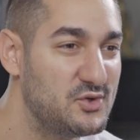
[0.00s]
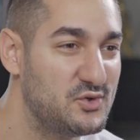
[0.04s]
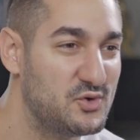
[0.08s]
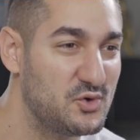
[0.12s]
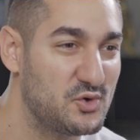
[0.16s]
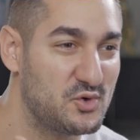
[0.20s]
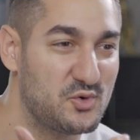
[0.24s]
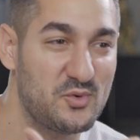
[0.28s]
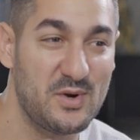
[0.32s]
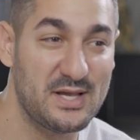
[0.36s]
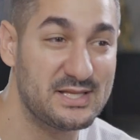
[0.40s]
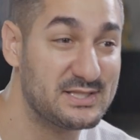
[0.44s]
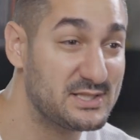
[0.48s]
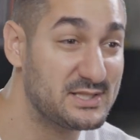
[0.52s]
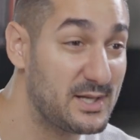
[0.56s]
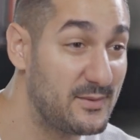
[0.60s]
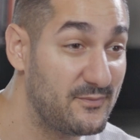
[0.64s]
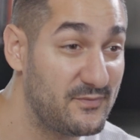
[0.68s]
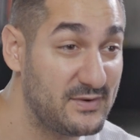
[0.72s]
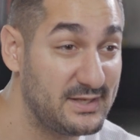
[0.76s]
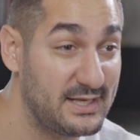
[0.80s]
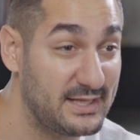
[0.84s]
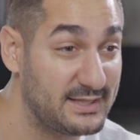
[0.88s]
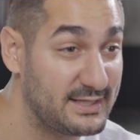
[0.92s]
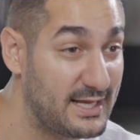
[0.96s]
to create
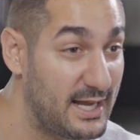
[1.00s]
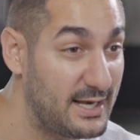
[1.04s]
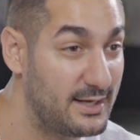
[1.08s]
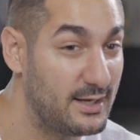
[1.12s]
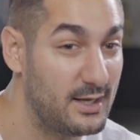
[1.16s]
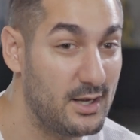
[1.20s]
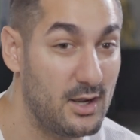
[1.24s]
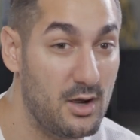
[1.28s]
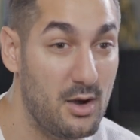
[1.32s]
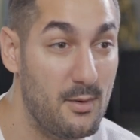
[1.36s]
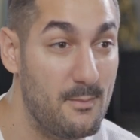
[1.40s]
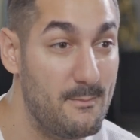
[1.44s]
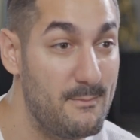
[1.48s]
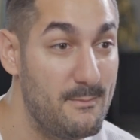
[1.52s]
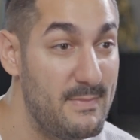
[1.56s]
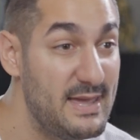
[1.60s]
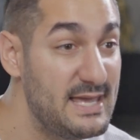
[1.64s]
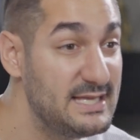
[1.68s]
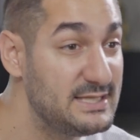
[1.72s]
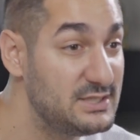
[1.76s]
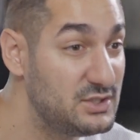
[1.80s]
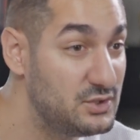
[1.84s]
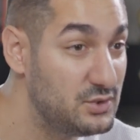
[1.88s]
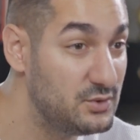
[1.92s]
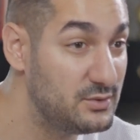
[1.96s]
something that can
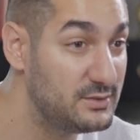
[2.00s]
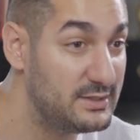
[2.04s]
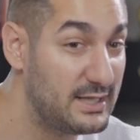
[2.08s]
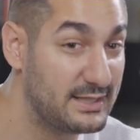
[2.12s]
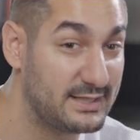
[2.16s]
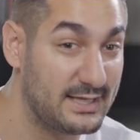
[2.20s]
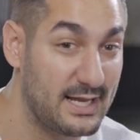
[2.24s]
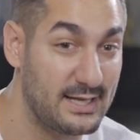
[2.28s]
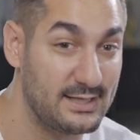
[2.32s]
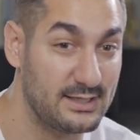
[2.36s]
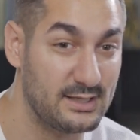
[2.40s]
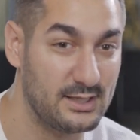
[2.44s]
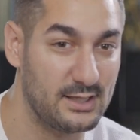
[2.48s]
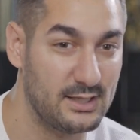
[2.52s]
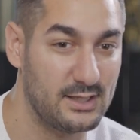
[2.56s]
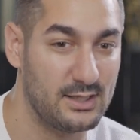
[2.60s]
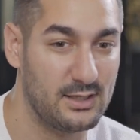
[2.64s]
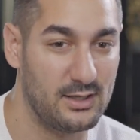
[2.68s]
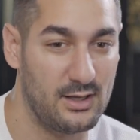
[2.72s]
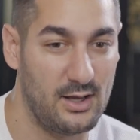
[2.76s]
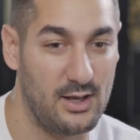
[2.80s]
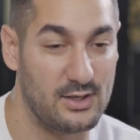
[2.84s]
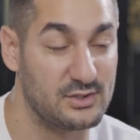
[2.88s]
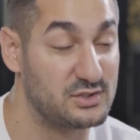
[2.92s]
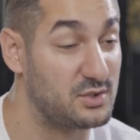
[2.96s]
amaze you, that can
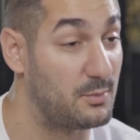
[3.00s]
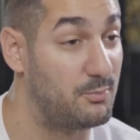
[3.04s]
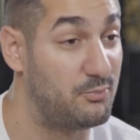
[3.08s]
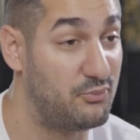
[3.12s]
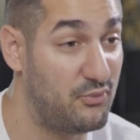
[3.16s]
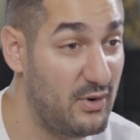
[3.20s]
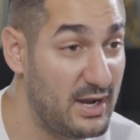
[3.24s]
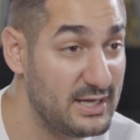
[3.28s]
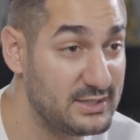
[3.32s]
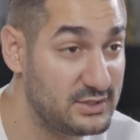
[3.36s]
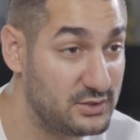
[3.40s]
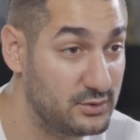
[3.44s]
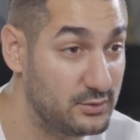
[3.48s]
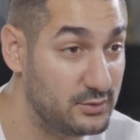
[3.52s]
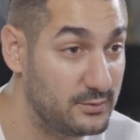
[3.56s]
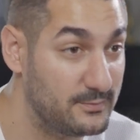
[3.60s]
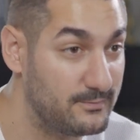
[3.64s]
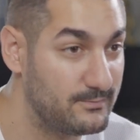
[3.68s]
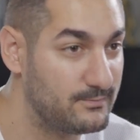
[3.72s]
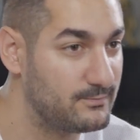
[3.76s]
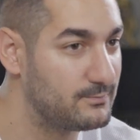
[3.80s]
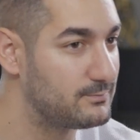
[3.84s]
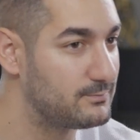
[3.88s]
uh, surprise you,